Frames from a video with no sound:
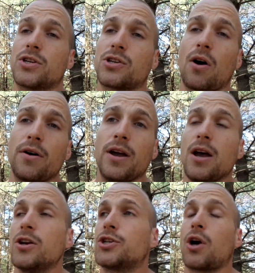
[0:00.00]

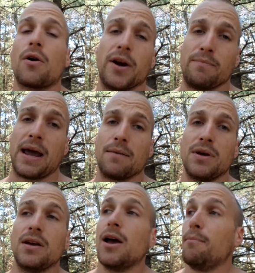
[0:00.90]
Sorry,
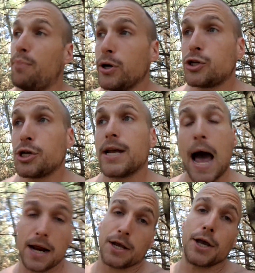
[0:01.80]
Bambi, but you
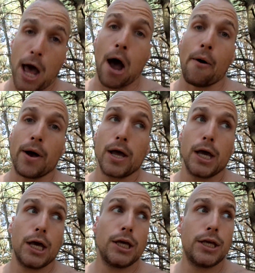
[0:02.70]
gotta go.
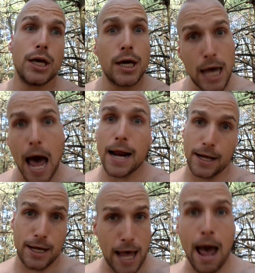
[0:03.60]
You gotta
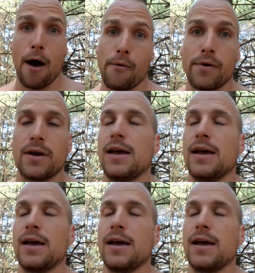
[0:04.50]
go.